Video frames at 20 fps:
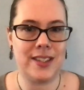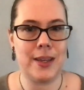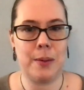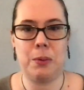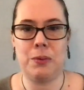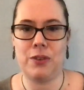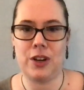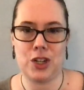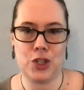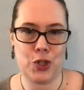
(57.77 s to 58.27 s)
Some
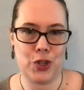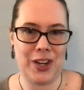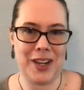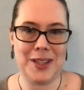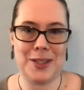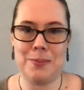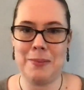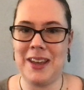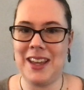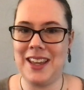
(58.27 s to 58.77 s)
of our
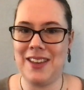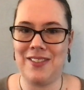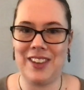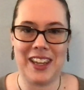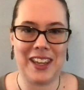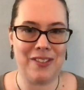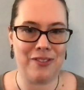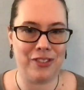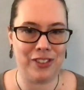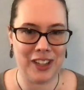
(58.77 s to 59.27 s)
traits may even
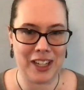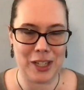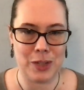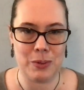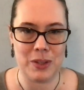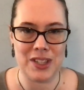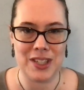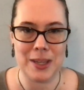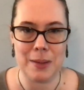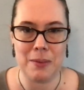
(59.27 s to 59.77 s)
conflict
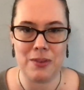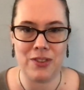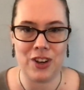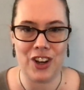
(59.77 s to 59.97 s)
with some of